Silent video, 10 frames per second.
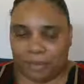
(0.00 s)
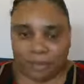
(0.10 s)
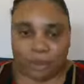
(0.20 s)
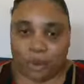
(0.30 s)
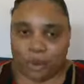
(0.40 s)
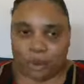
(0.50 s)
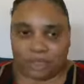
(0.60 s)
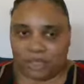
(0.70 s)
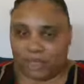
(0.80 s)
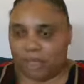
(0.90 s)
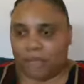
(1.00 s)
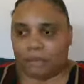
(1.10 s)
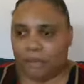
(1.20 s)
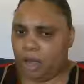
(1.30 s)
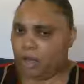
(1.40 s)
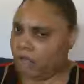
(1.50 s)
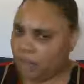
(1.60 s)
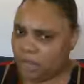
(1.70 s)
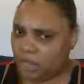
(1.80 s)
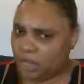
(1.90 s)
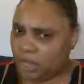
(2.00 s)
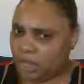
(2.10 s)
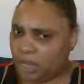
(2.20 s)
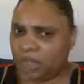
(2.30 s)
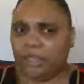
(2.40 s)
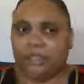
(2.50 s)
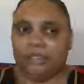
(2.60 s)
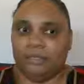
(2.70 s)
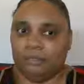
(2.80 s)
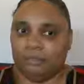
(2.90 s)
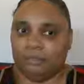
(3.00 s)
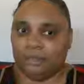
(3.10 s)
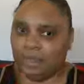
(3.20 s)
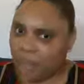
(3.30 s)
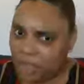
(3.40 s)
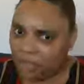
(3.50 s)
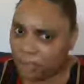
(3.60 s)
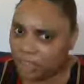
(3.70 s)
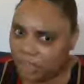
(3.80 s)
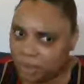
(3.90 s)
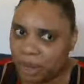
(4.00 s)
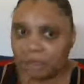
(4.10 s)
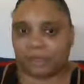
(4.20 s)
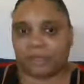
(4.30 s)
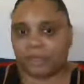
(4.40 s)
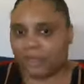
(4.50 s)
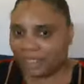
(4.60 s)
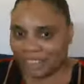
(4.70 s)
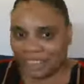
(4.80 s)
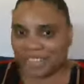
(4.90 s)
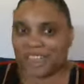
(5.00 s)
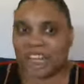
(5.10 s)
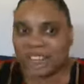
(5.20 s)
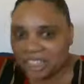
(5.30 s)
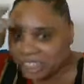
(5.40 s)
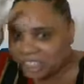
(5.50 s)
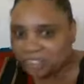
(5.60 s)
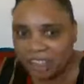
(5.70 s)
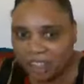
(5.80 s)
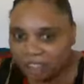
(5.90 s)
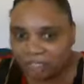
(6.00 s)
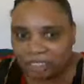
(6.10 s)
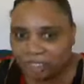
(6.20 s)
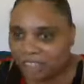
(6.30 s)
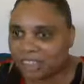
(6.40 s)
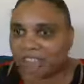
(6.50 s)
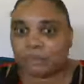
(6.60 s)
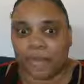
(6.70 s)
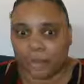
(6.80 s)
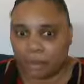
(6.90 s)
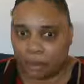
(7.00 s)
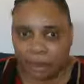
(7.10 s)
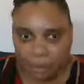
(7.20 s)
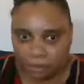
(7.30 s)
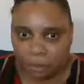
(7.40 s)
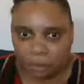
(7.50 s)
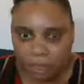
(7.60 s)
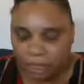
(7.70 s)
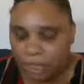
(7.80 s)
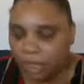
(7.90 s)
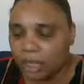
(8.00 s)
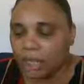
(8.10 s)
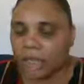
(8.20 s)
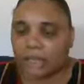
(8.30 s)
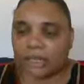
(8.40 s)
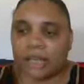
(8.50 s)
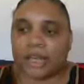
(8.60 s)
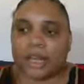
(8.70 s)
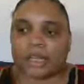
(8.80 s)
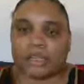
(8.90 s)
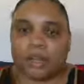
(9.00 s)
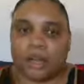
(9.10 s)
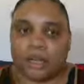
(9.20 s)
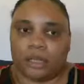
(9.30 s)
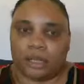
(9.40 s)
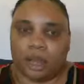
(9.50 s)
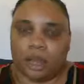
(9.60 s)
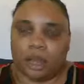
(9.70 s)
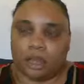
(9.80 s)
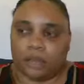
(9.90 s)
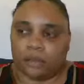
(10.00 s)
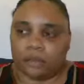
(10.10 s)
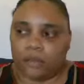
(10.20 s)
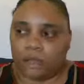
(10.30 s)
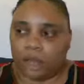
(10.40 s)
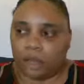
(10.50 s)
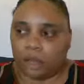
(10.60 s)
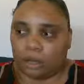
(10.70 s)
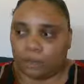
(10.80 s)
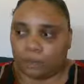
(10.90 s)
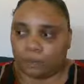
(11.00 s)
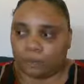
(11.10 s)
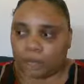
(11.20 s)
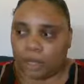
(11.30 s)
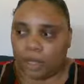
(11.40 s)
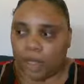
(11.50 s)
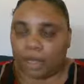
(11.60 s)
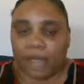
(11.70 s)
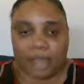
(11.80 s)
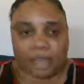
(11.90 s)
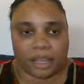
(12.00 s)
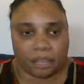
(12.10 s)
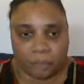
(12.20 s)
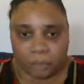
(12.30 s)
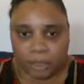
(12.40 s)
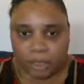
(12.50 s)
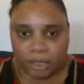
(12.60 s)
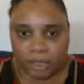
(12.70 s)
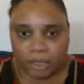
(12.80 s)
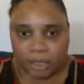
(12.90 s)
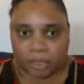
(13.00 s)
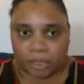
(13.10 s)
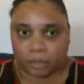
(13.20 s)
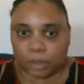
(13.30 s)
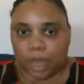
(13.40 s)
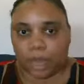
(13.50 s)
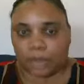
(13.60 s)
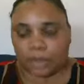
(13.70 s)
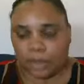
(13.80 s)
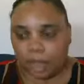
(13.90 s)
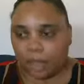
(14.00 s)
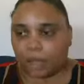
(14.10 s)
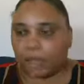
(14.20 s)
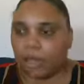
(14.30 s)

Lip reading: two oldest are like, "Mom, you feeling good? You gave away shrimp." Checking to see if I had a fever and stuff. I'm like, "No, I don't want it." Then I started. Um, I had to give up the cheese because when I ate that,